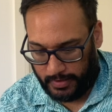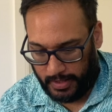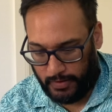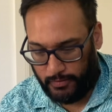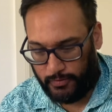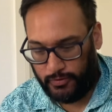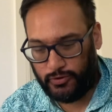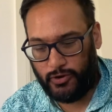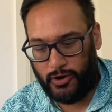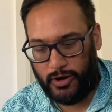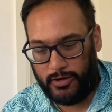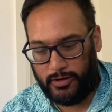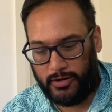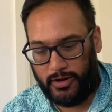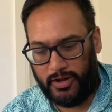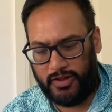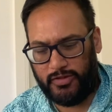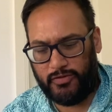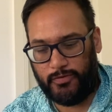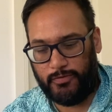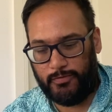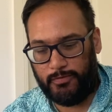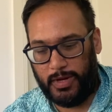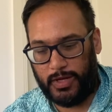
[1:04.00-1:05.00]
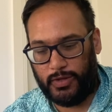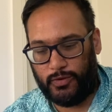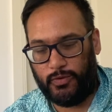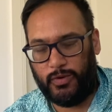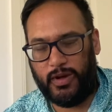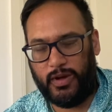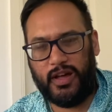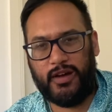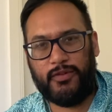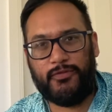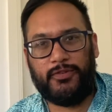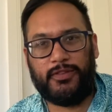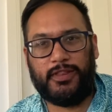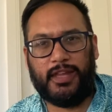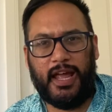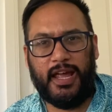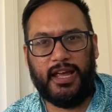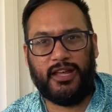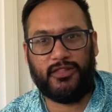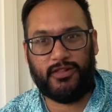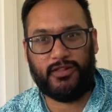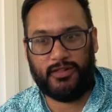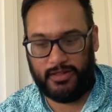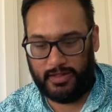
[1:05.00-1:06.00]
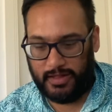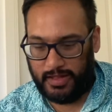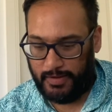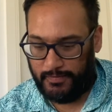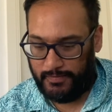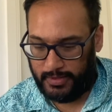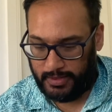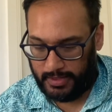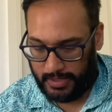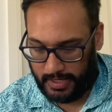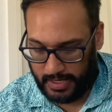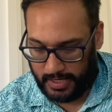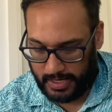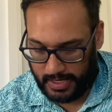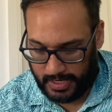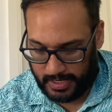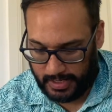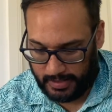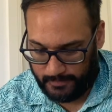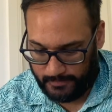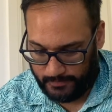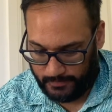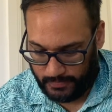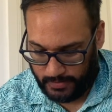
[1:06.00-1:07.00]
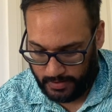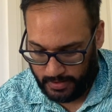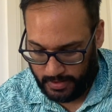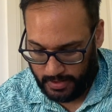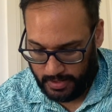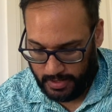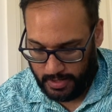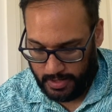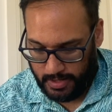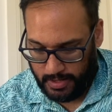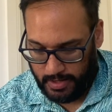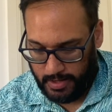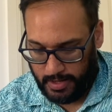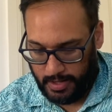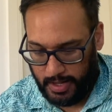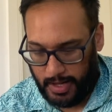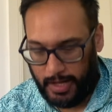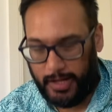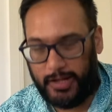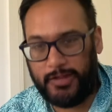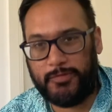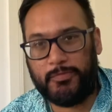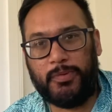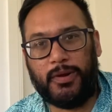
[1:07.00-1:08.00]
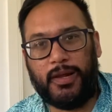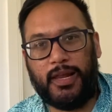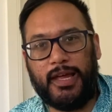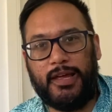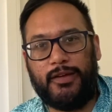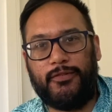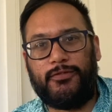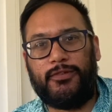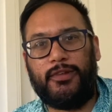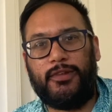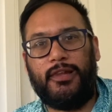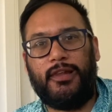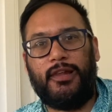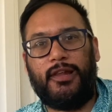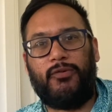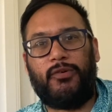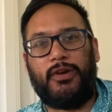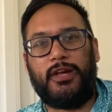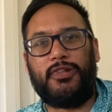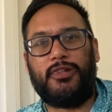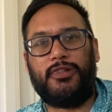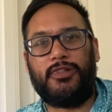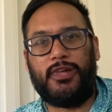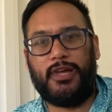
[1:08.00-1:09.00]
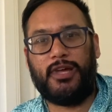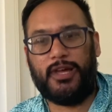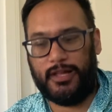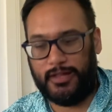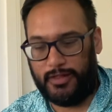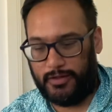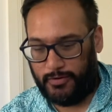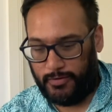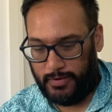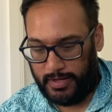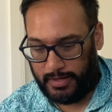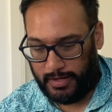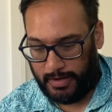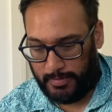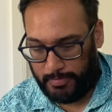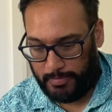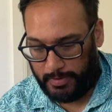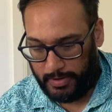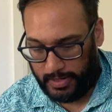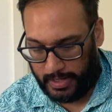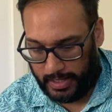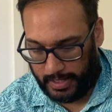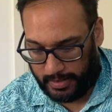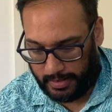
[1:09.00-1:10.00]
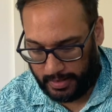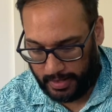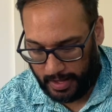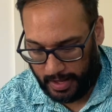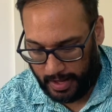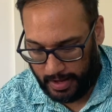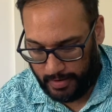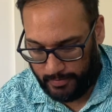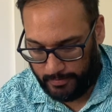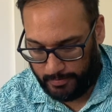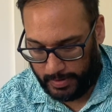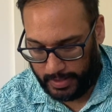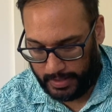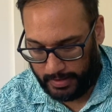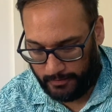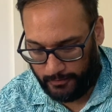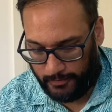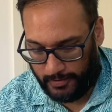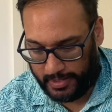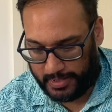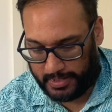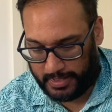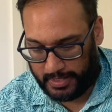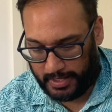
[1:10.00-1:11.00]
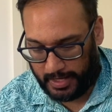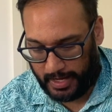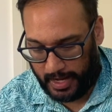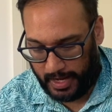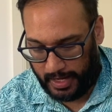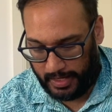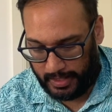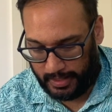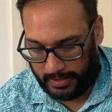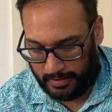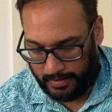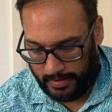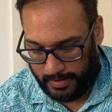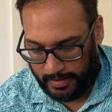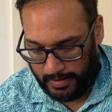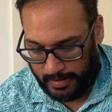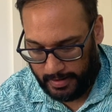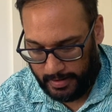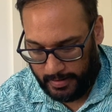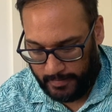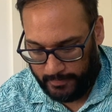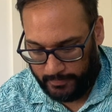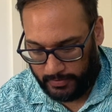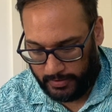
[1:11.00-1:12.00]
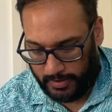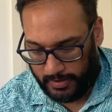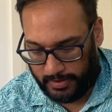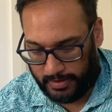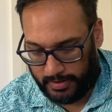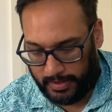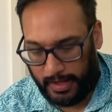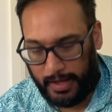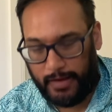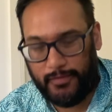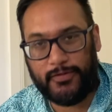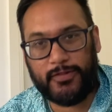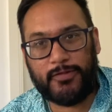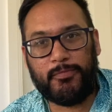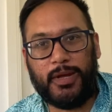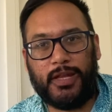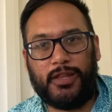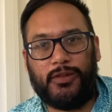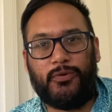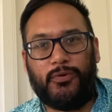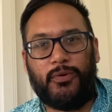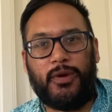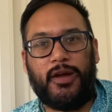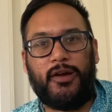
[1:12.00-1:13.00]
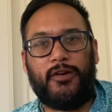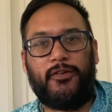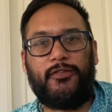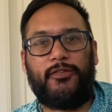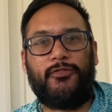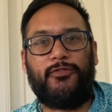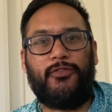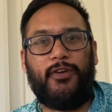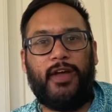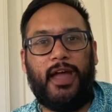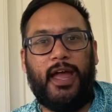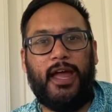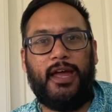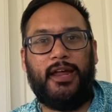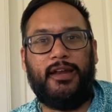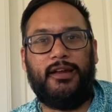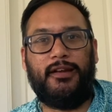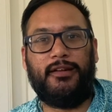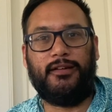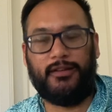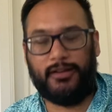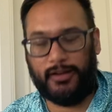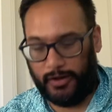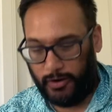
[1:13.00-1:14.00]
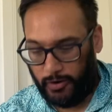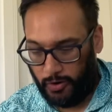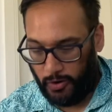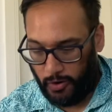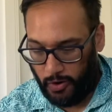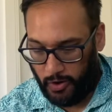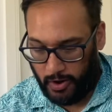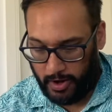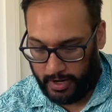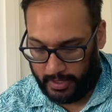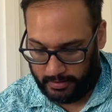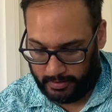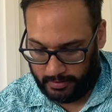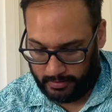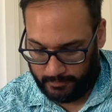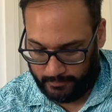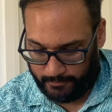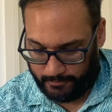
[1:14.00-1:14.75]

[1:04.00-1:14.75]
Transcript: was diagnosed with mental health at the age of 17, and it's believed in the recent years Queensland police have been investigating to see if his mental health had declined.